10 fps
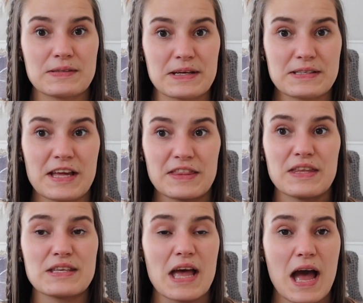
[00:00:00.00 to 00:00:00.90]
Like I said,
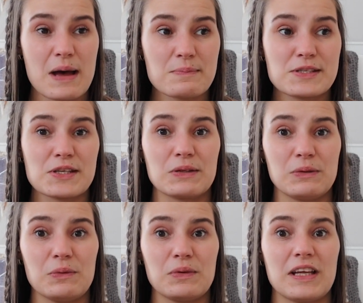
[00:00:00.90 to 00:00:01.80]
this
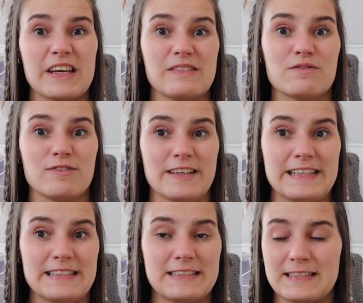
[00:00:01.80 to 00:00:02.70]
absolutely
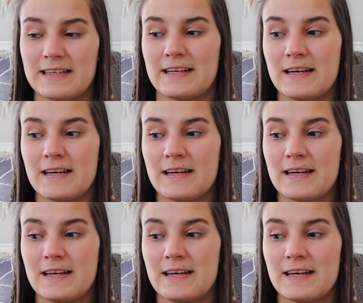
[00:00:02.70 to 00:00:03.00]
reeked.